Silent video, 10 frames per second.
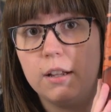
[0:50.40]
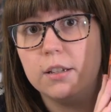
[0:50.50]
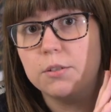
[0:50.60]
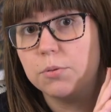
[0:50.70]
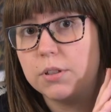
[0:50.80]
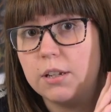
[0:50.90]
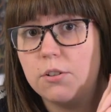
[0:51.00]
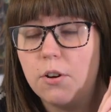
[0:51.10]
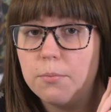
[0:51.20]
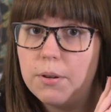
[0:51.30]
This was a
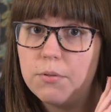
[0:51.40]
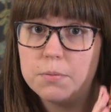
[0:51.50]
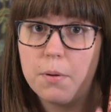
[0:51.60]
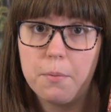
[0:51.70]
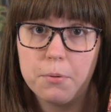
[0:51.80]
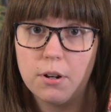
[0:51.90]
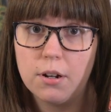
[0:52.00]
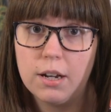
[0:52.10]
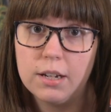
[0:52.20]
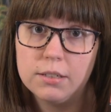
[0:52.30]
term that was
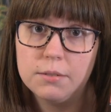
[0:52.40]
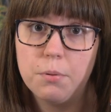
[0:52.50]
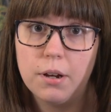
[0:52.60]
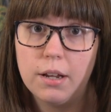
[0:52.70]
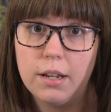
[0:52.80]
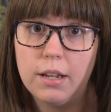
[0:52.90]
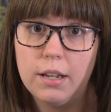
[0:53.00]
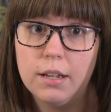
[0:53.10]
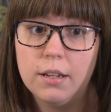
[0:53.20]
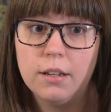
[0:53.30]
popularized by